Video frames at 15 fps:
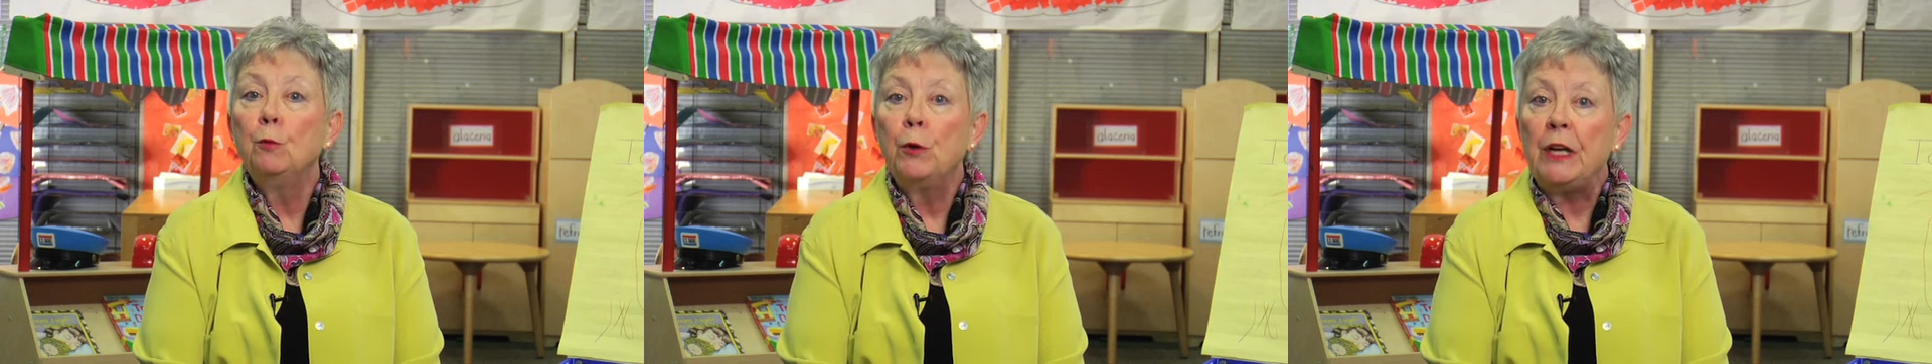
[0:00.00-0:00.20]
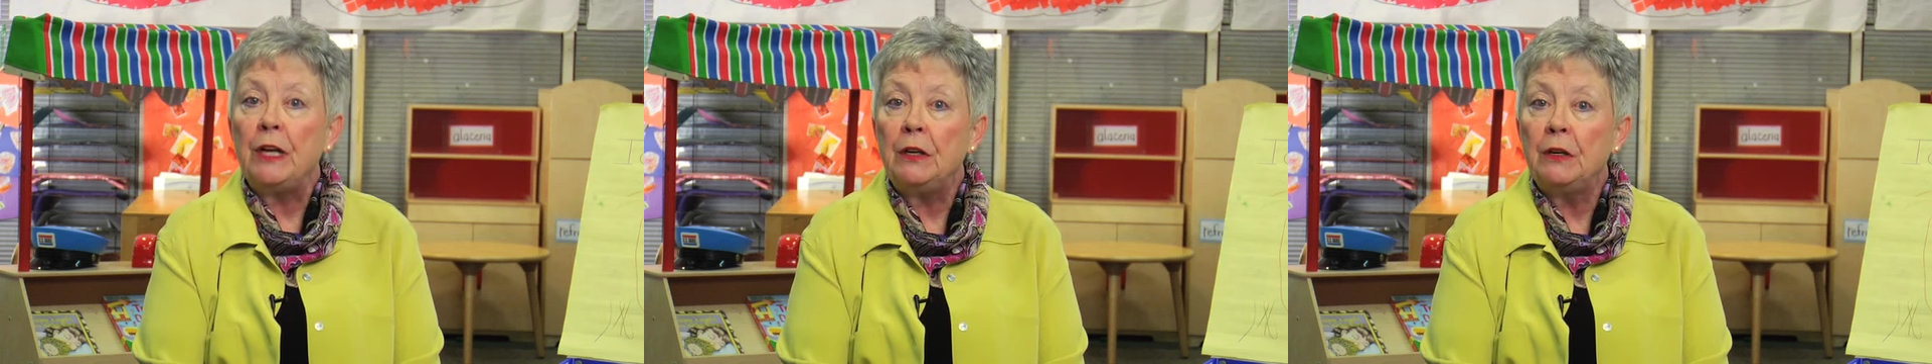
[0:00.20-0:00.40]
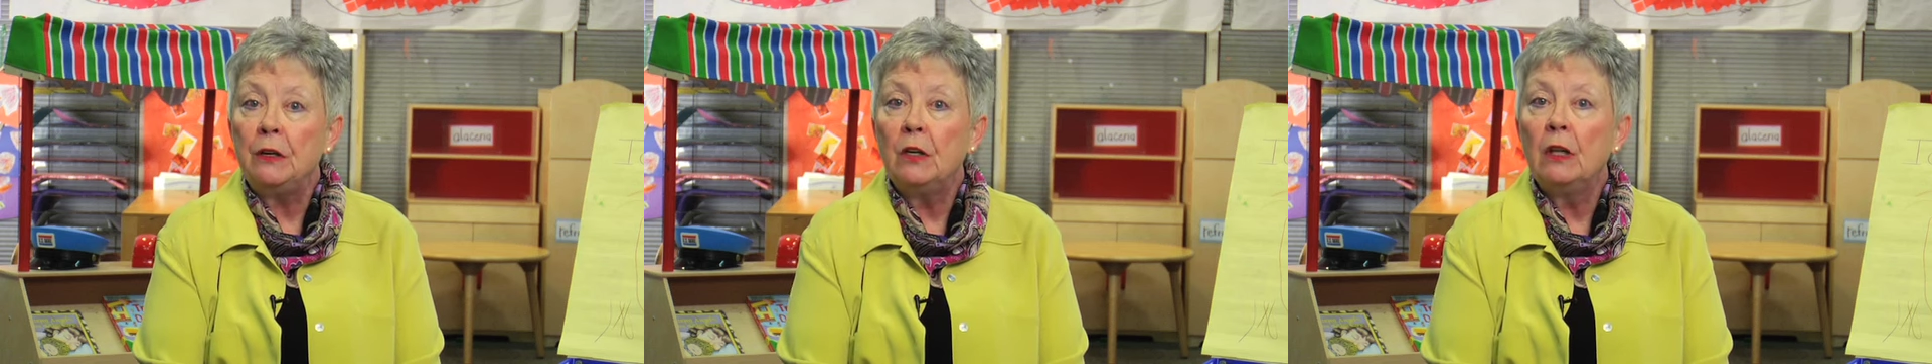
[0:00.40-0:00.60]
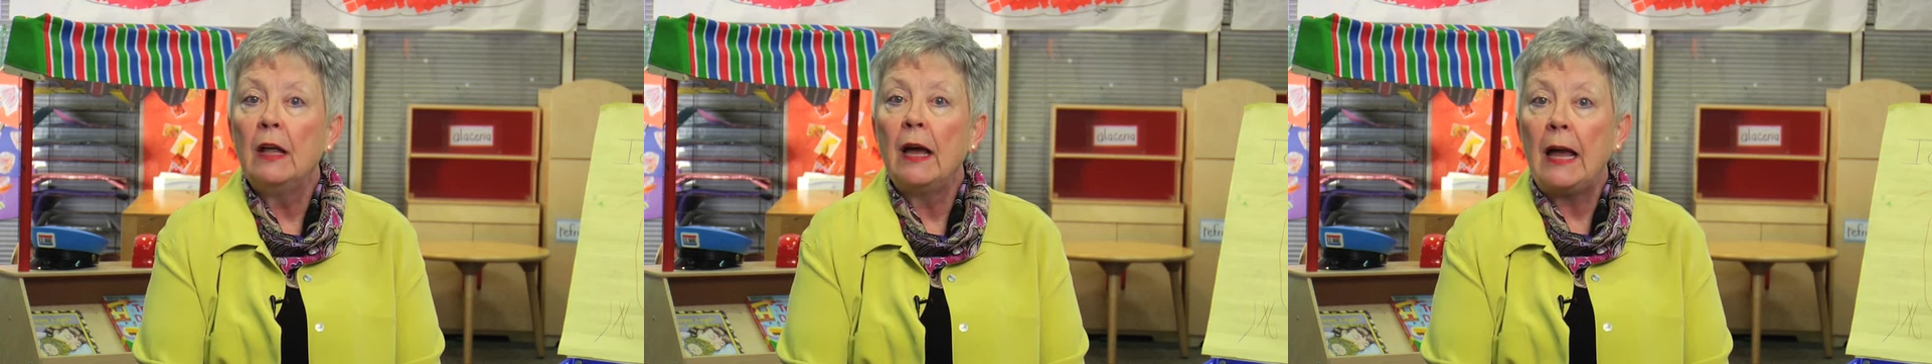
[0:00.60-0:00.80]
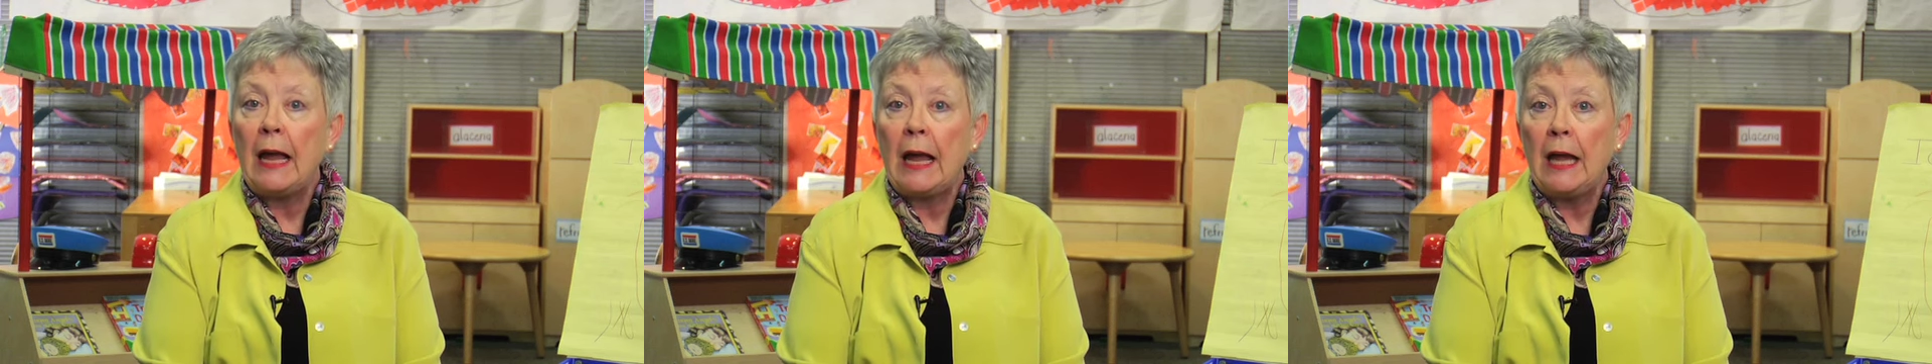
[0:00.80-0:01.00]
real
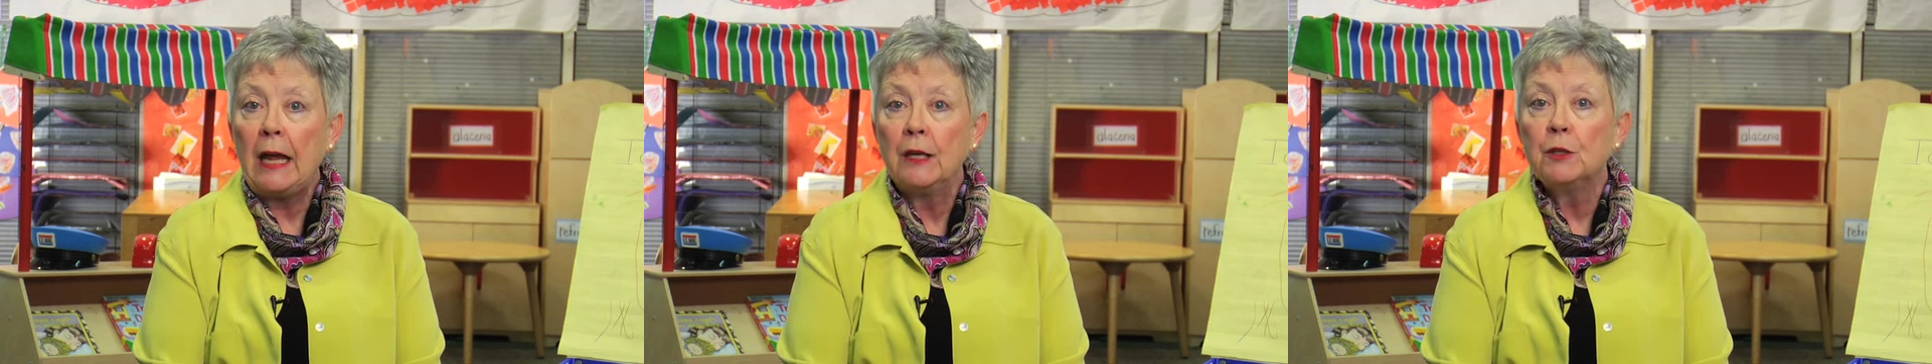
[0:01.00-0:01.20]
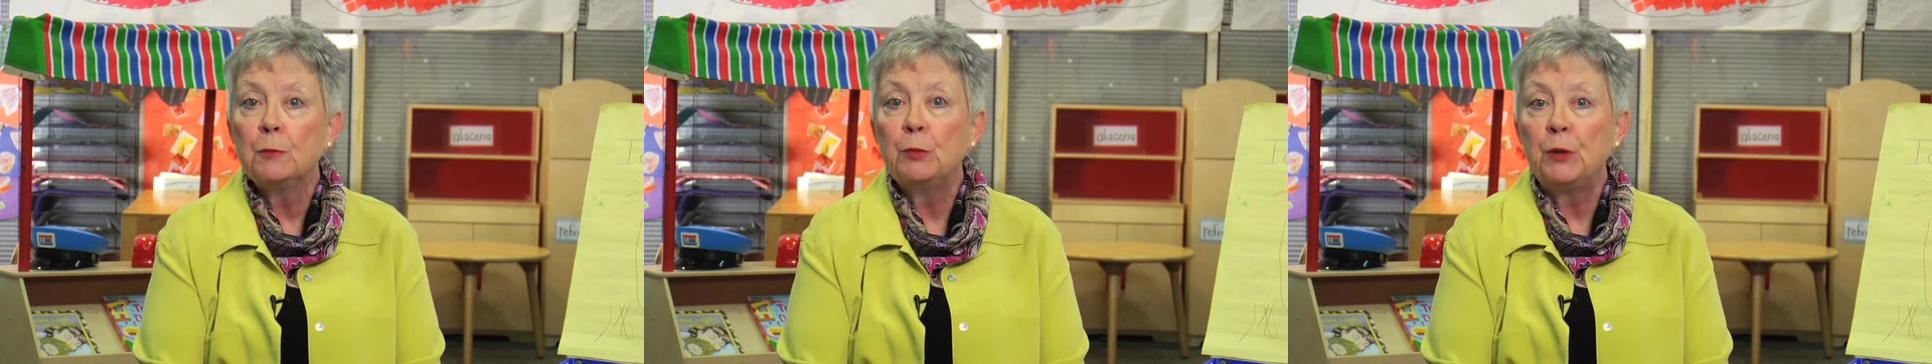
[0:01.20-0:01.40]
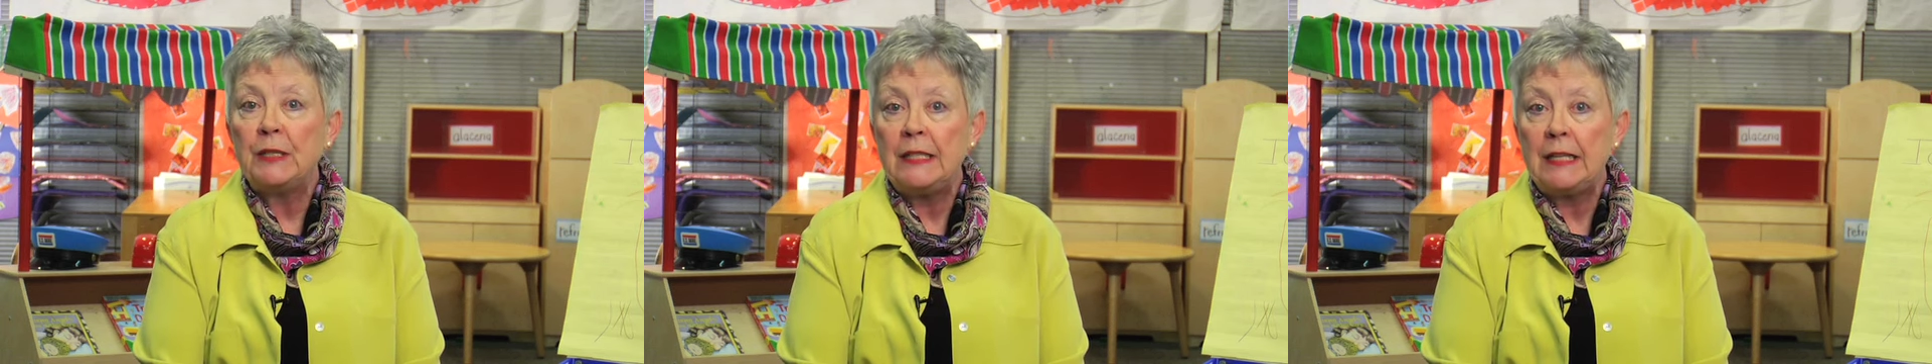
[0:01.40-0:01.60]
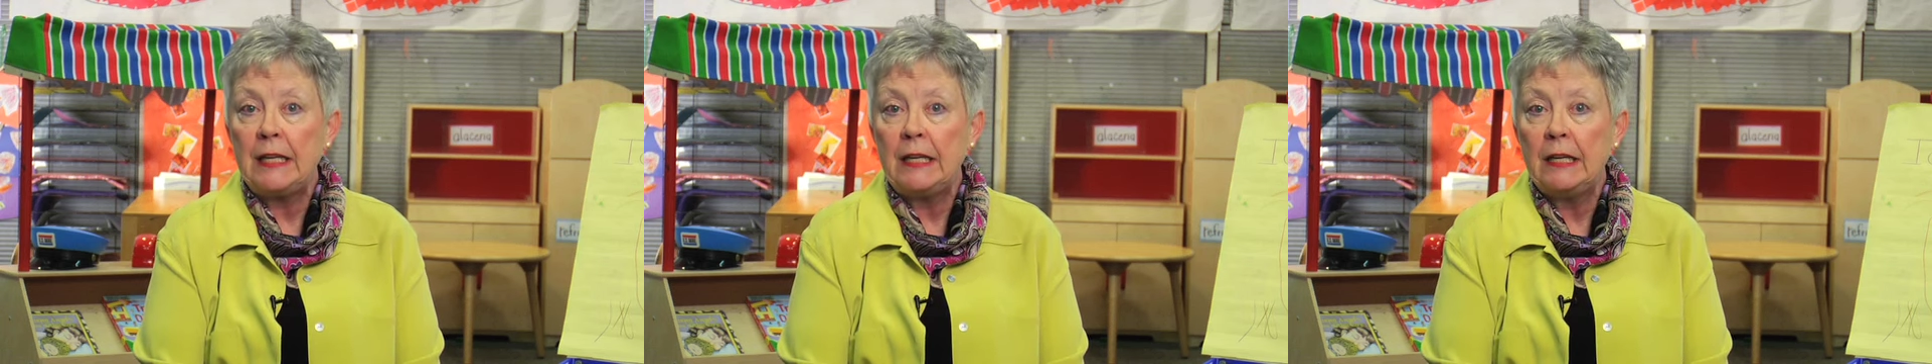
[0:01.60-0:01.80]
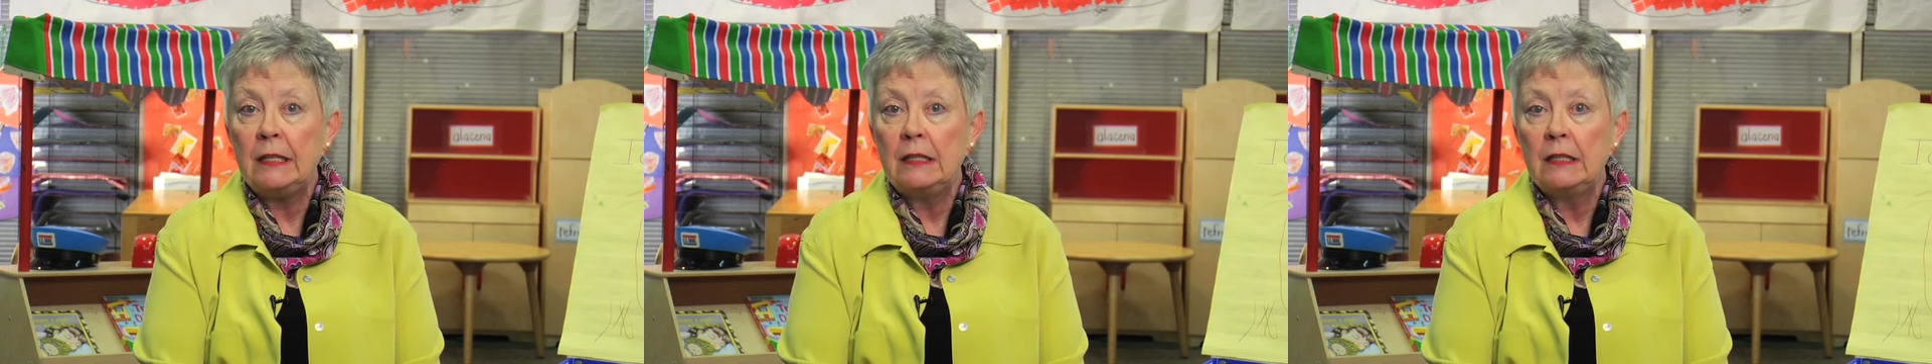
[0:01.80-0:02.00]
and
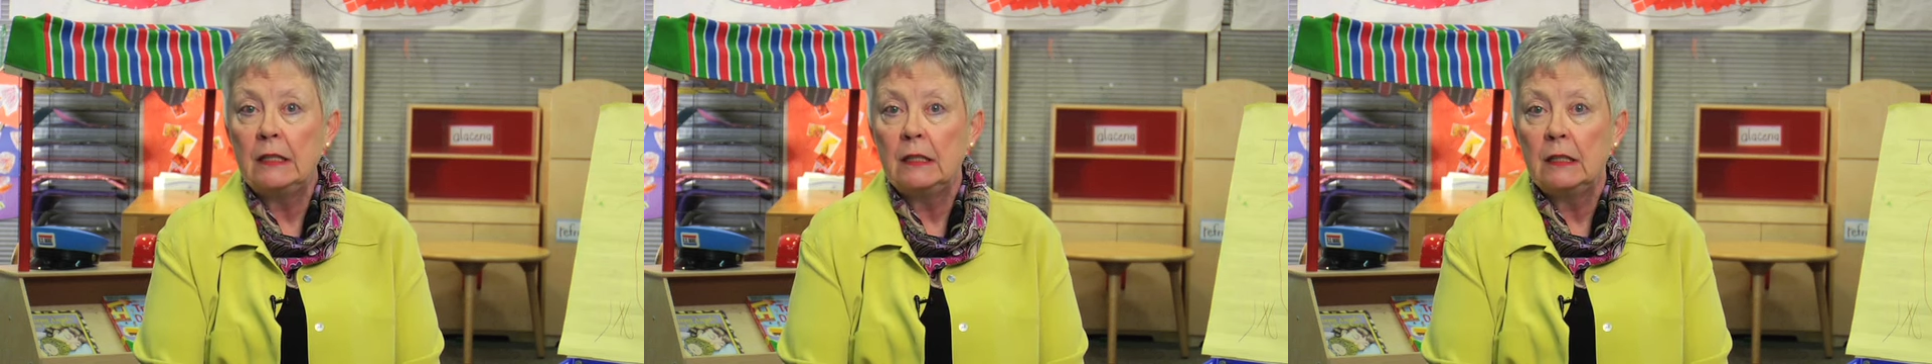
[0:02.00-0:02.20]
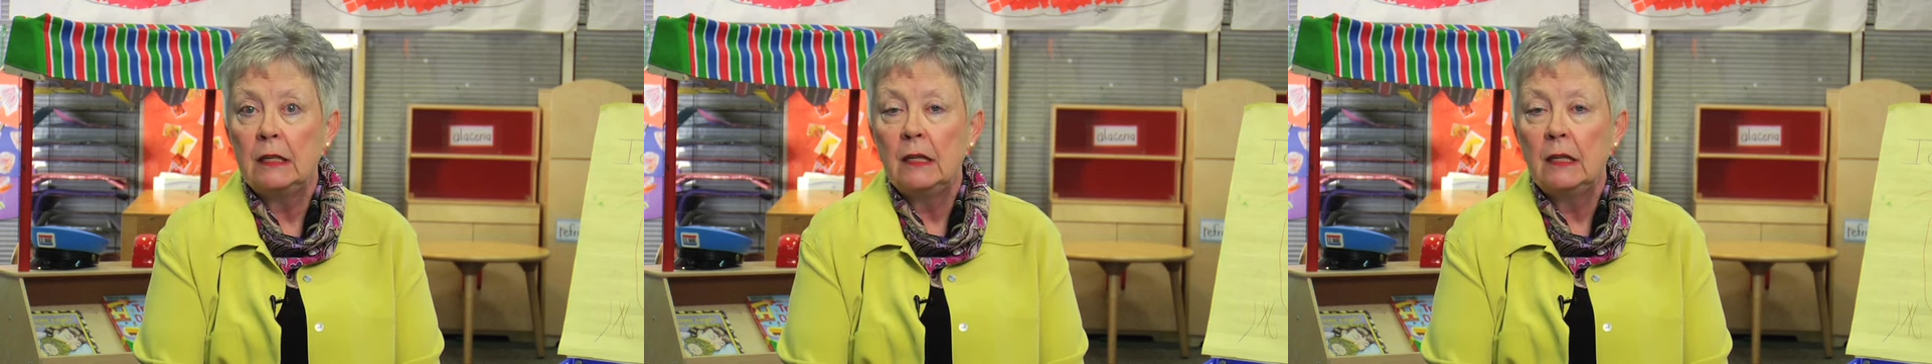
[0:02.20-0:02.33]
pretend.